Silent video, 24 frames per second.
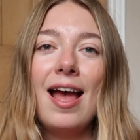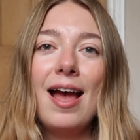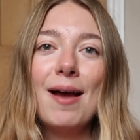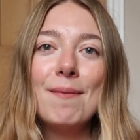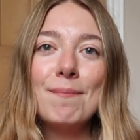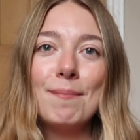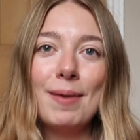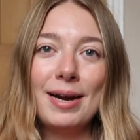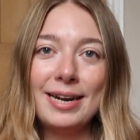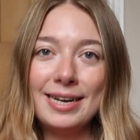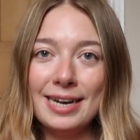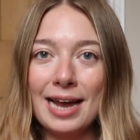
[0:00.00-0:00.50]

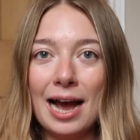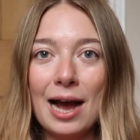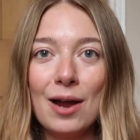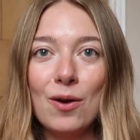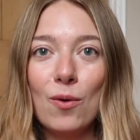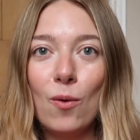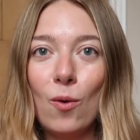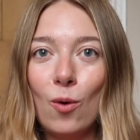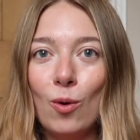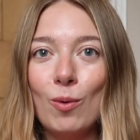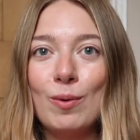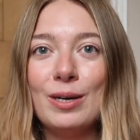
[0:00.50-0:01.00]
my nan
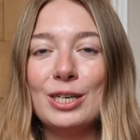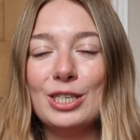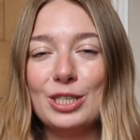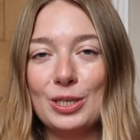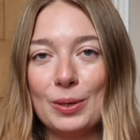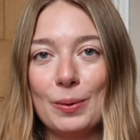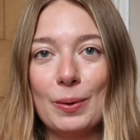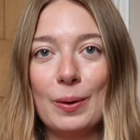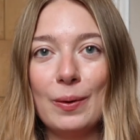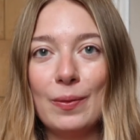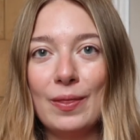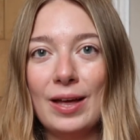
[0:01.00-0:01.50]
always
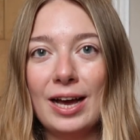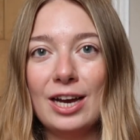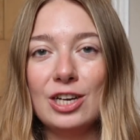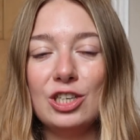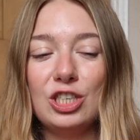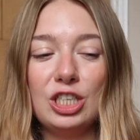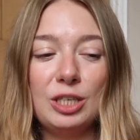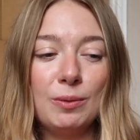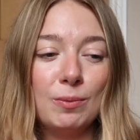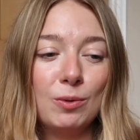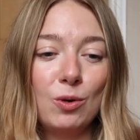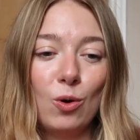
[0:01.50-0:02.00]
doing that.
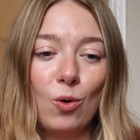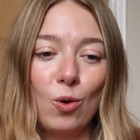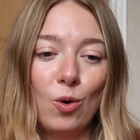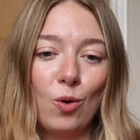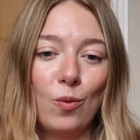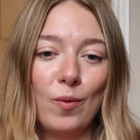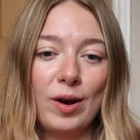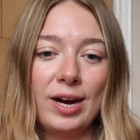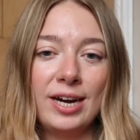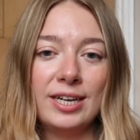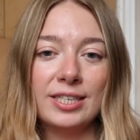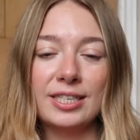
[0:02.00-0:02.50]
She would
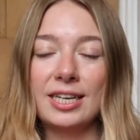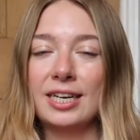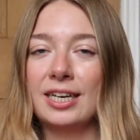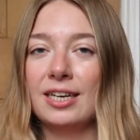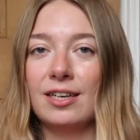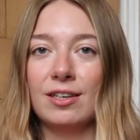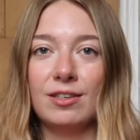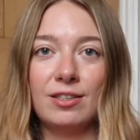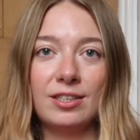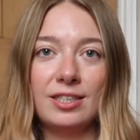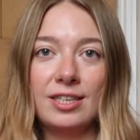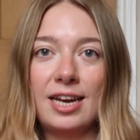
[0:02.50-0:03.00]
always
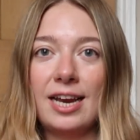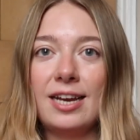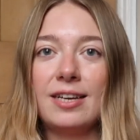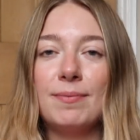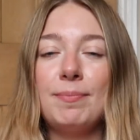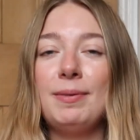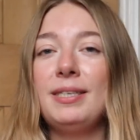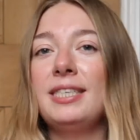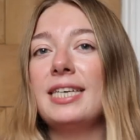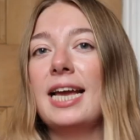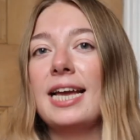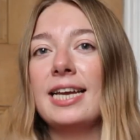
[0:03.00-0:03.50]
like
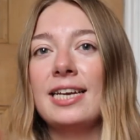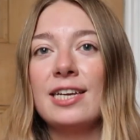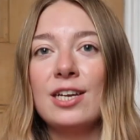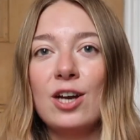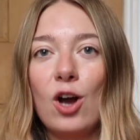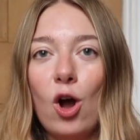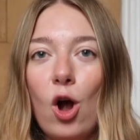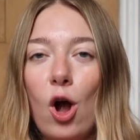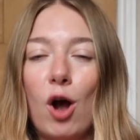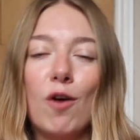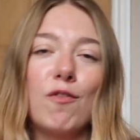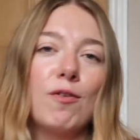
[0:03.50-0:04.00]
be taking it
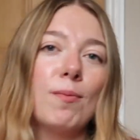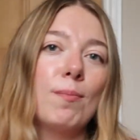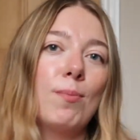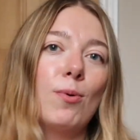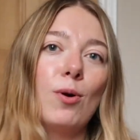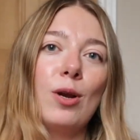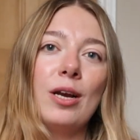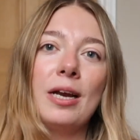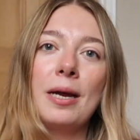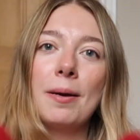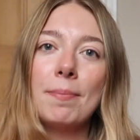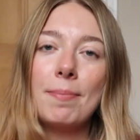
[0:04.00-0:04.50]
off and
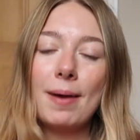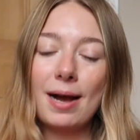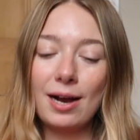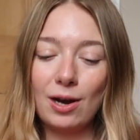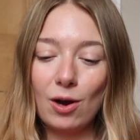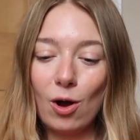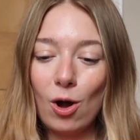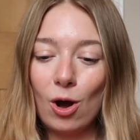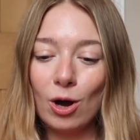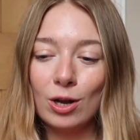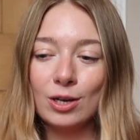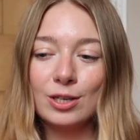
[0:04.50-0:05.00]
putting it back
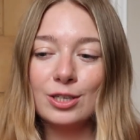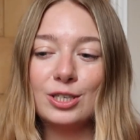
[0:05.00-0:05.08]
on.